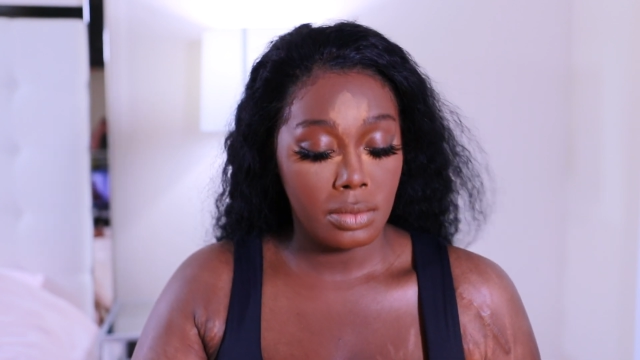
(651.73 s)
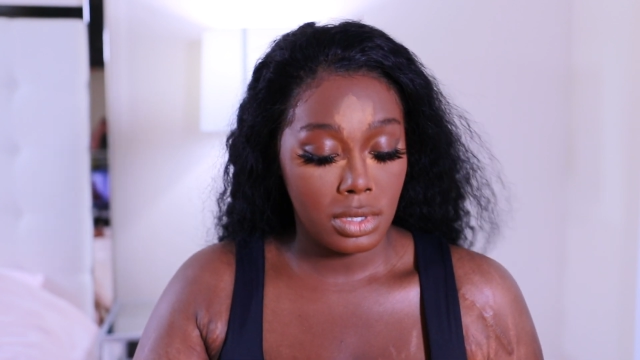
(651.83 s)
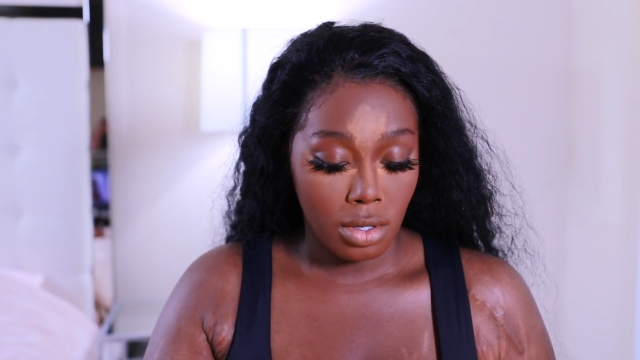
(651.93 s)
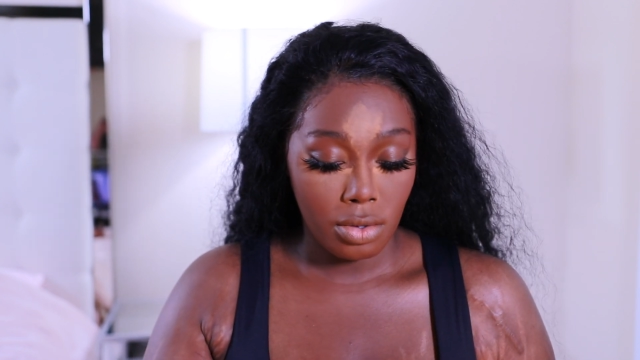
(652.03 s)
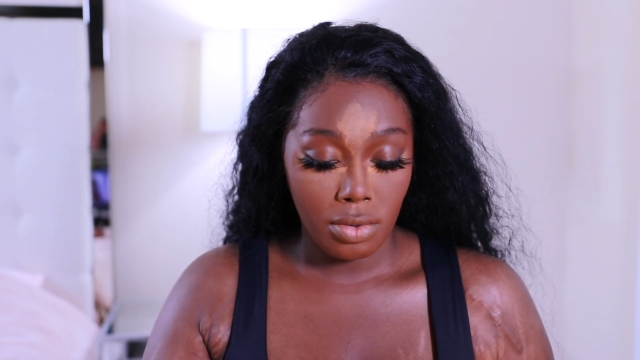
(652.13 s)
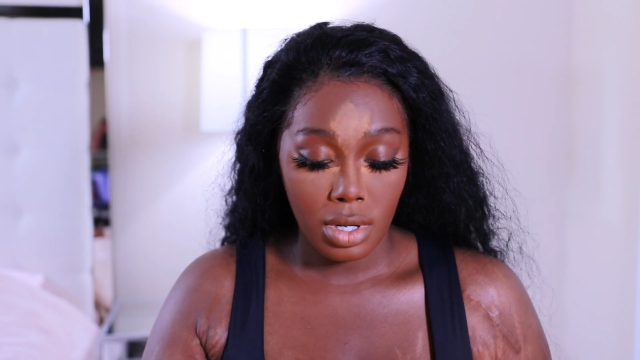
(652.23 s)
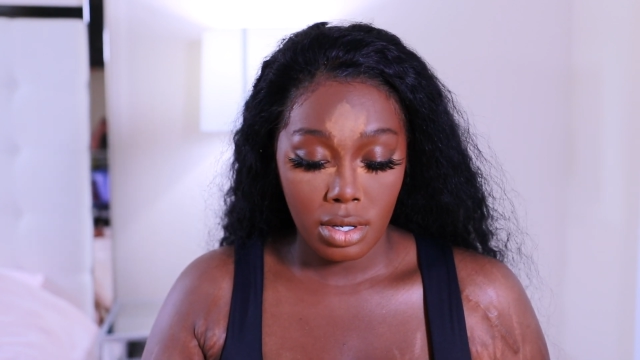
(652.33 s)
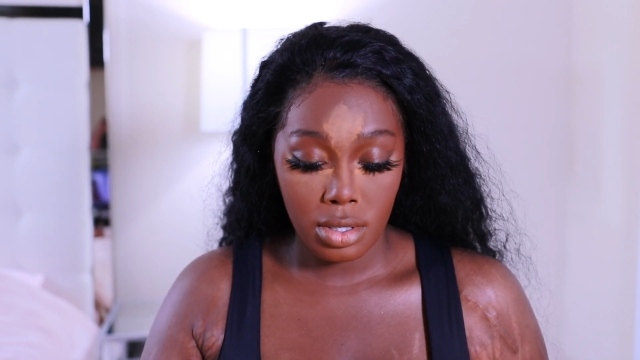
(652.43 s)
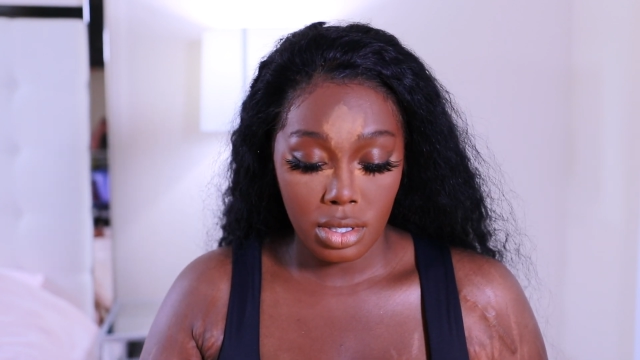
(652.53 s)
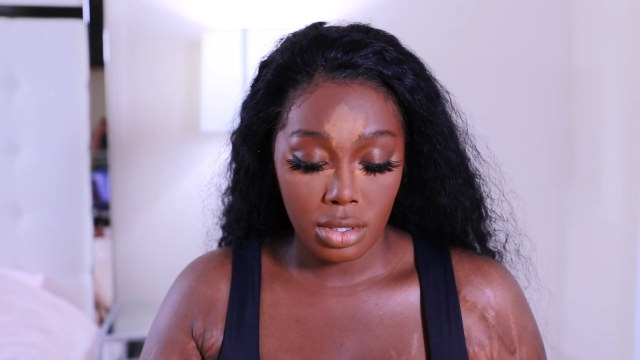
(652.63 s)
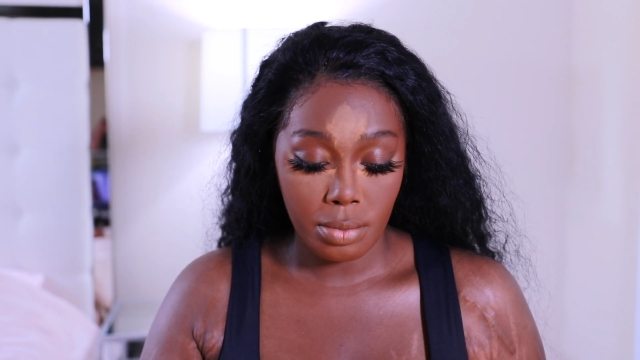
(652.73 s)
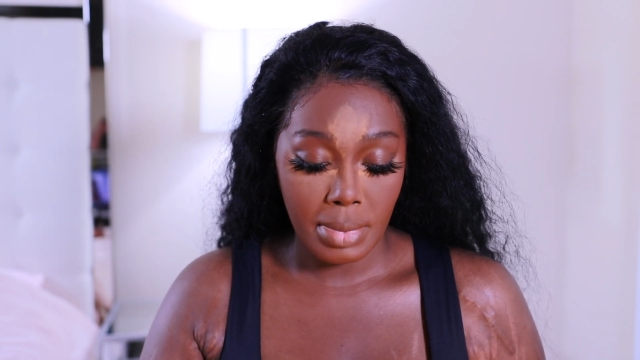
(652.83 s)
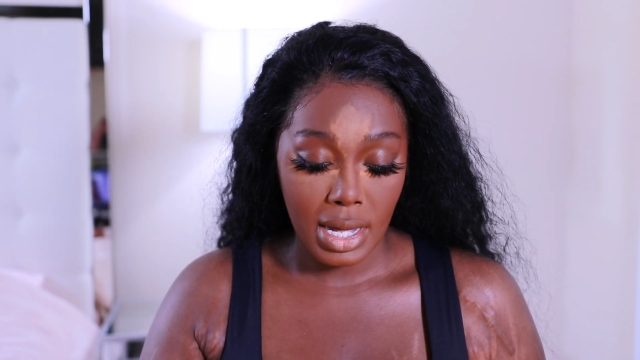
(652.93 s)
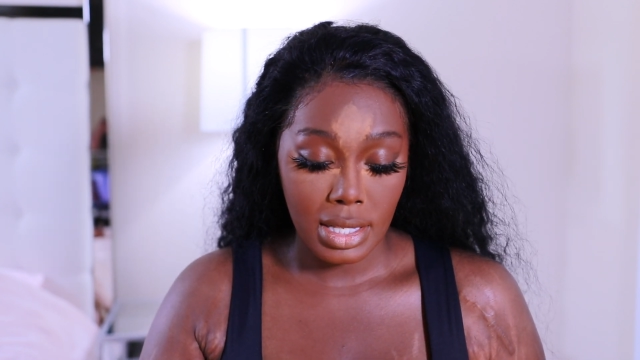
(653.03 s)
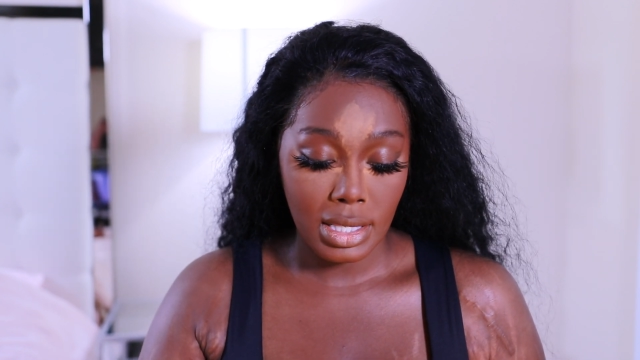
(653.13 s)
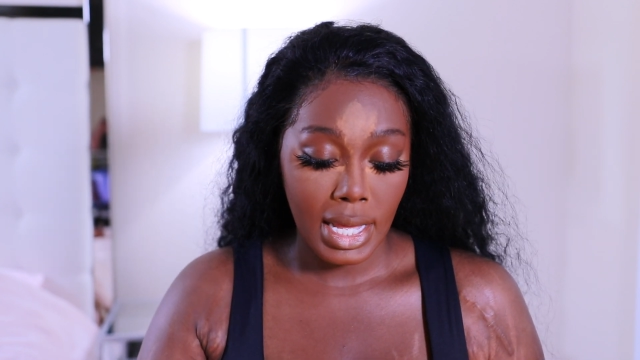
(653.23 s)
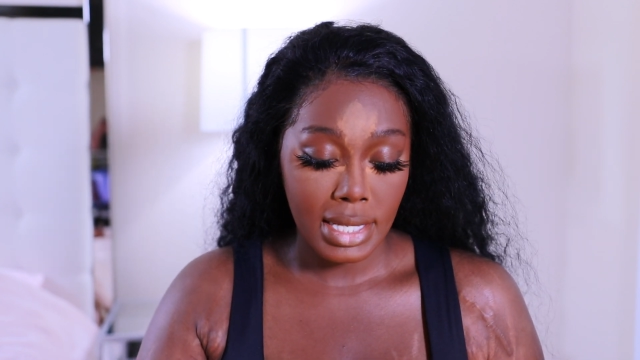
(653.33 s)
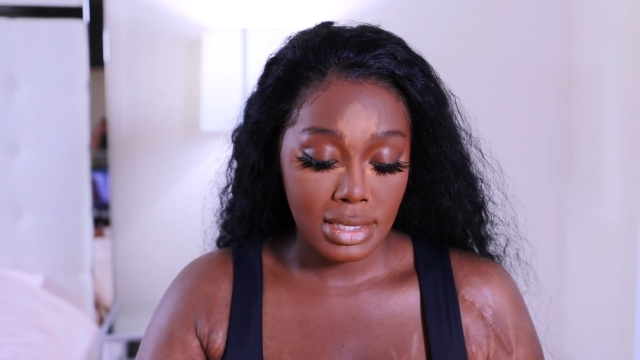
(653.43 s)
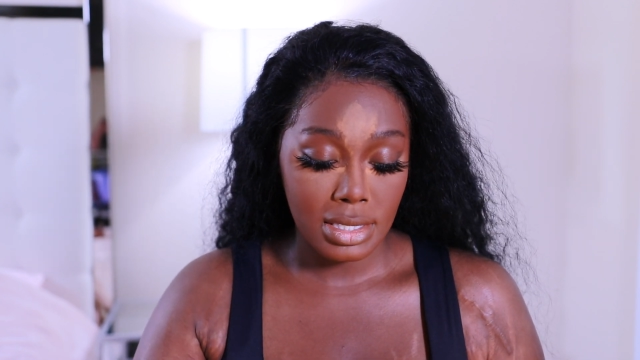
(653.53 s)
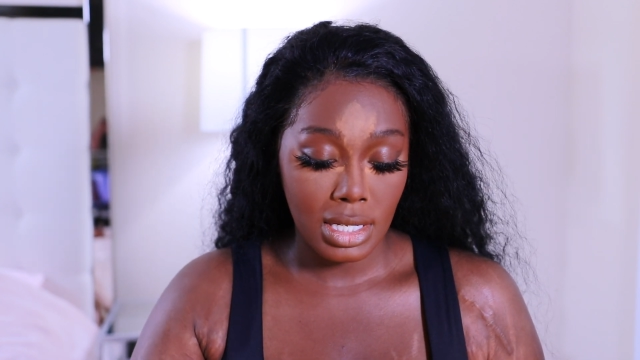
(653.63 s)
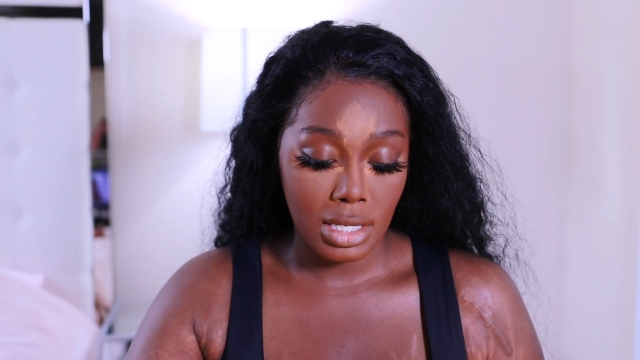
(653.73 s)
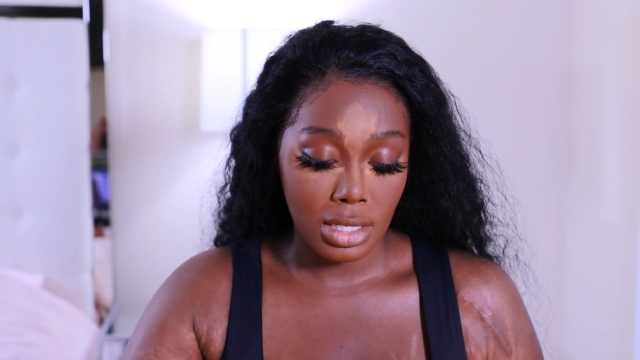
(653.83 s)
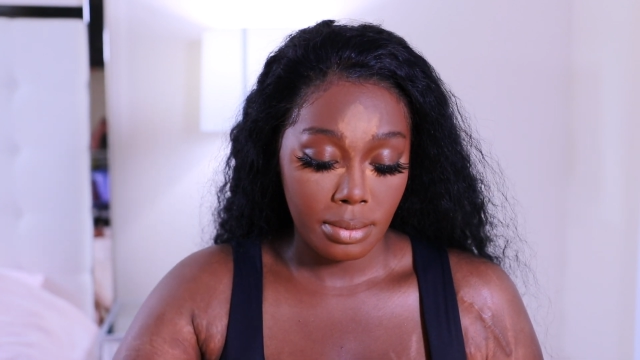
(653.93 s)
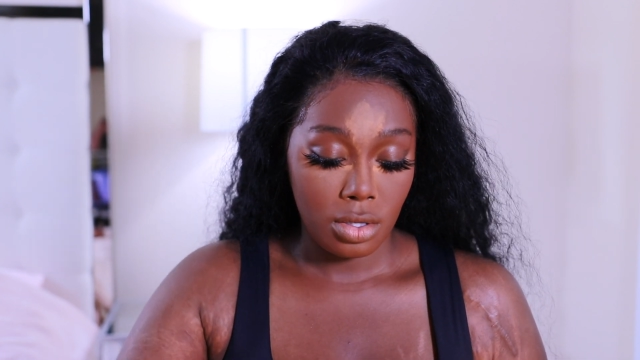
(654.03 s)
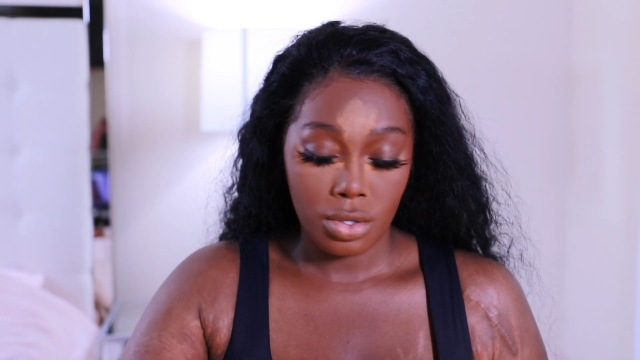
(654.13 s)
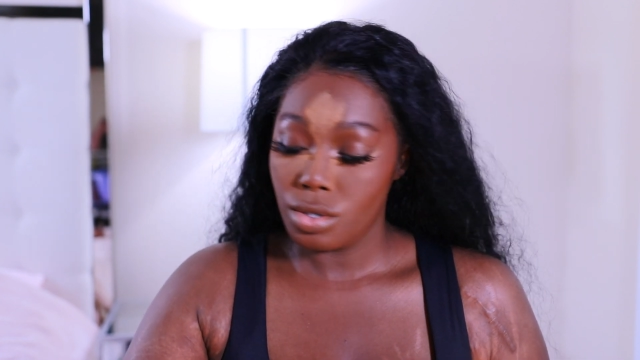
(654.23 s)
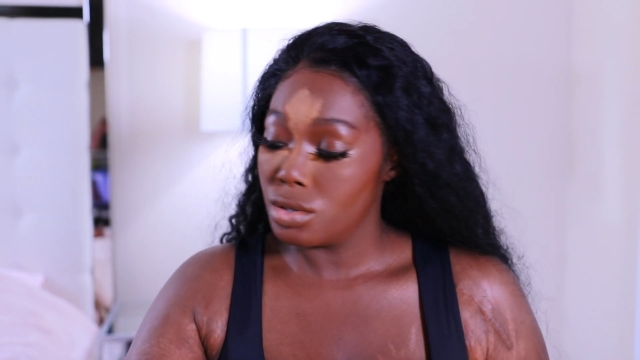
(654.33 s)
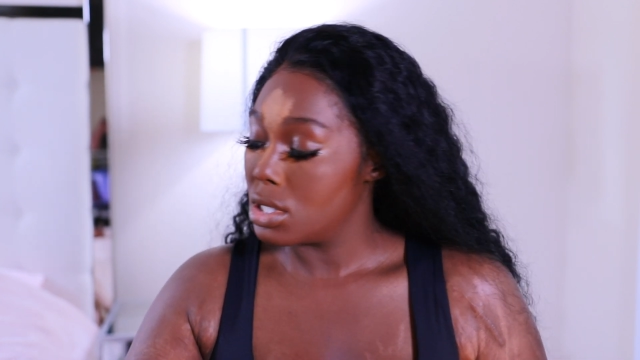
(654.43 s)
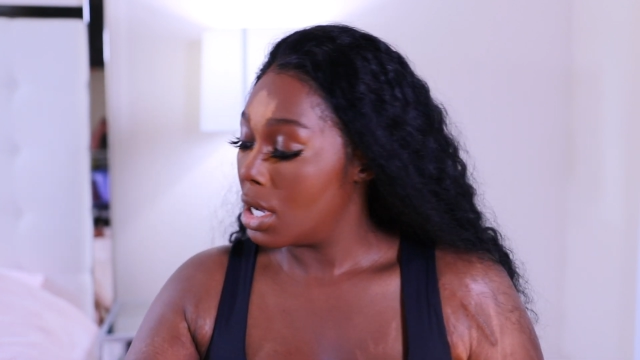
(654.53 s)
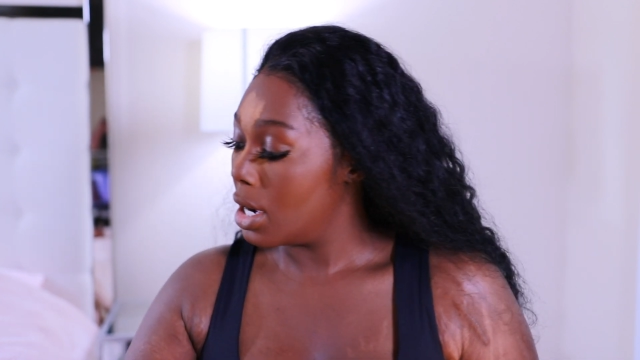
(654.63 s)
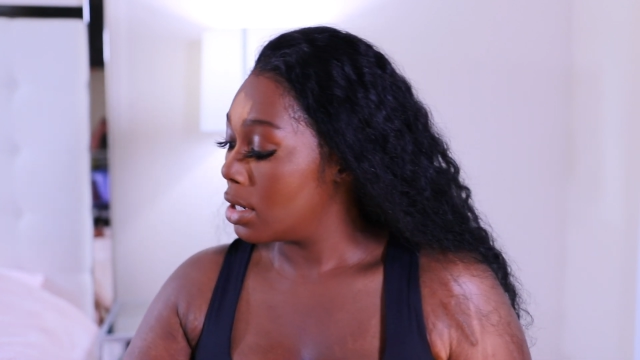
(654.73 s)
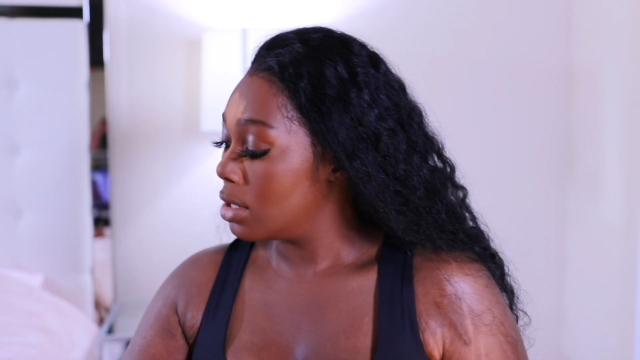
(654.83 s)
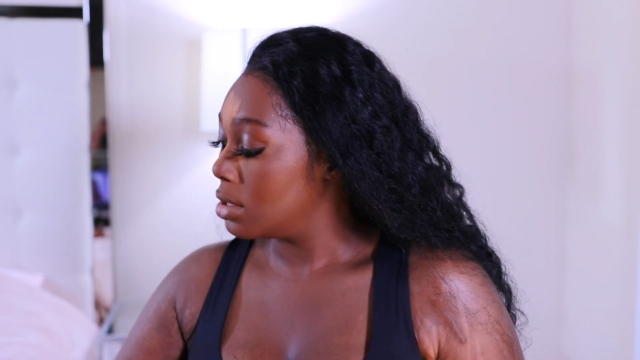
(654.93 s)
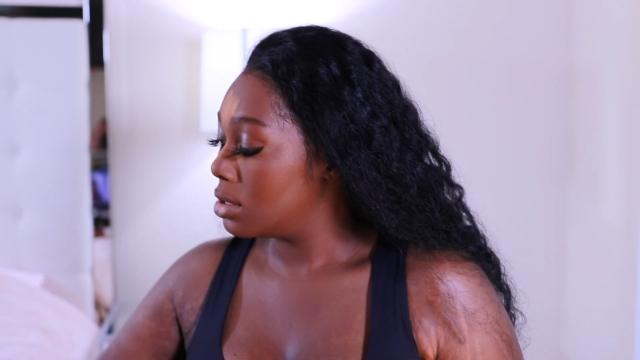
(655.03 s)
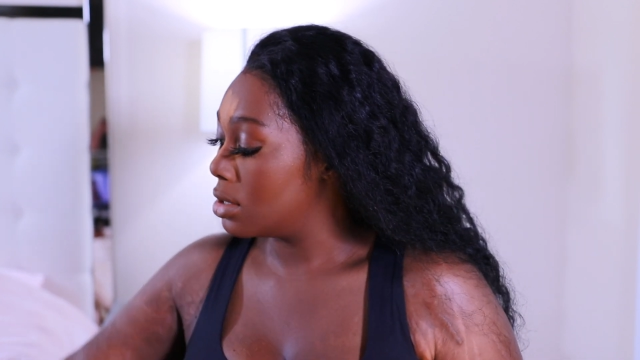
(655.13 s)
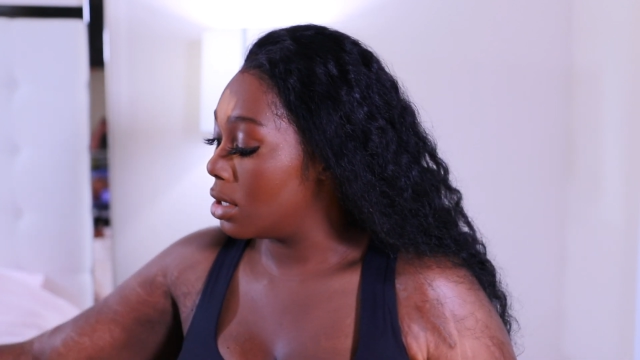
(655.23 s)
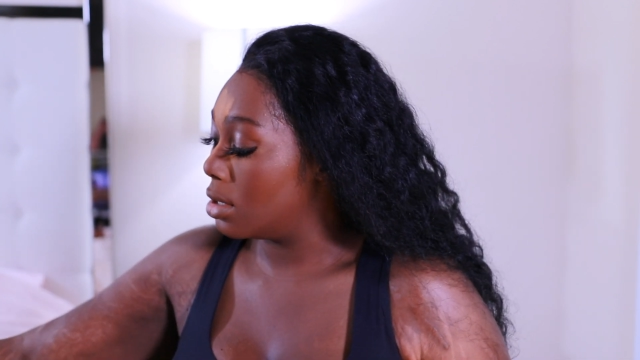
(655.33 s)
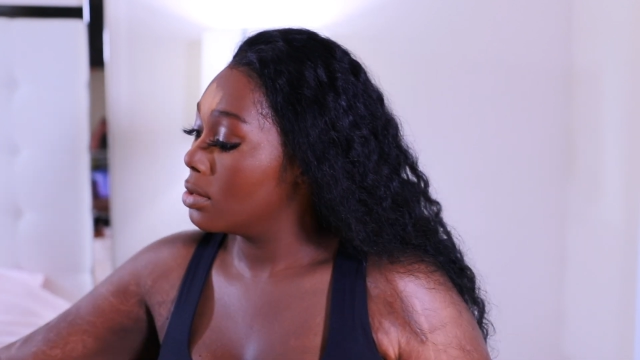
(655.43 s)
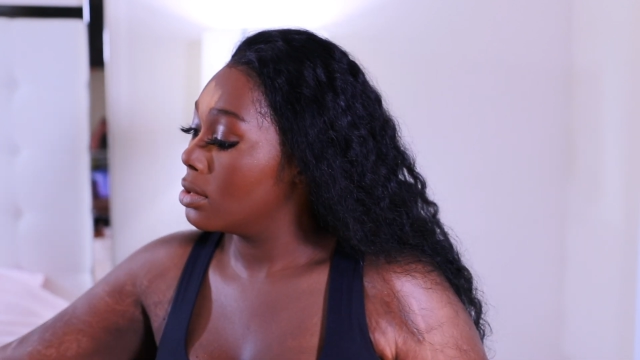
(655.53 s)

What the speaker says: Just go around, give you my last name. I know you're tired of the same